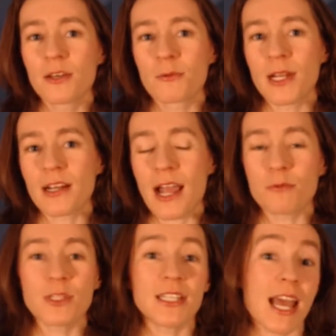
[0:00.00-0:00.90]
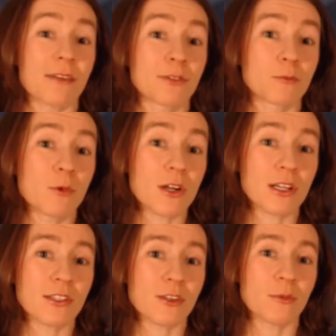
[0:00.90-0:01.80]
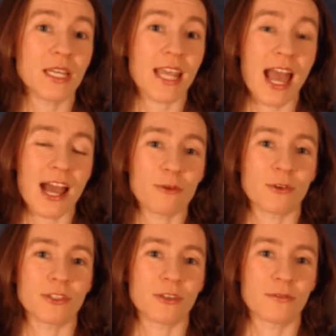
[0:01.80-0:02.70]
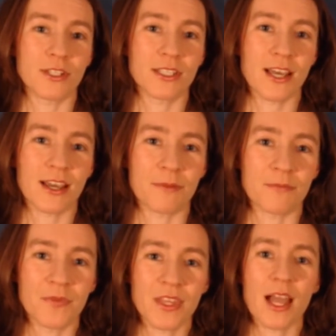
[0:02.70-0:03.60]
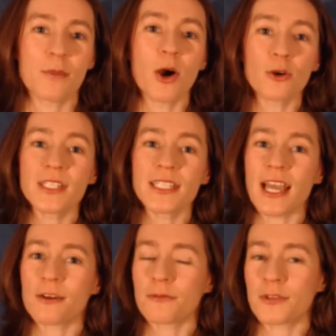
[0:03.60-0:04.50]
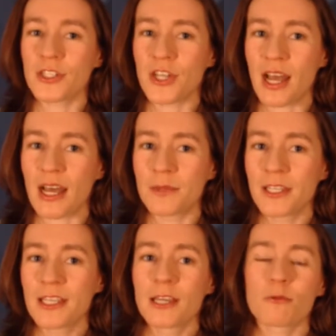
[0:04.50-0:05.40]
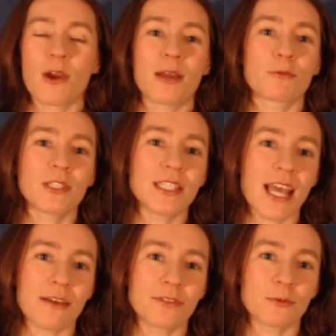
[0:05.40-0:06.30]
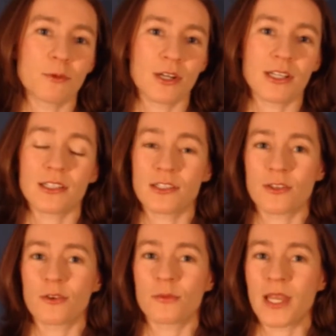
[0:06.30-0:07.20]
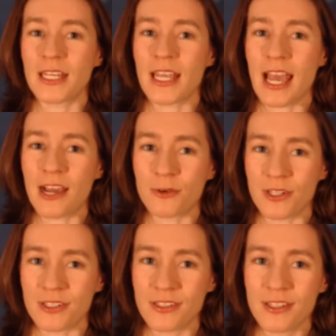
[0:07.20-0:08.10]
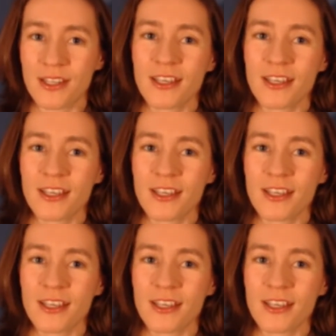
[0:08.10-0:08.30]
where I wouldn't have to work so many hours over time. I'm holding out for a job where I wouldn't have to work so many hours."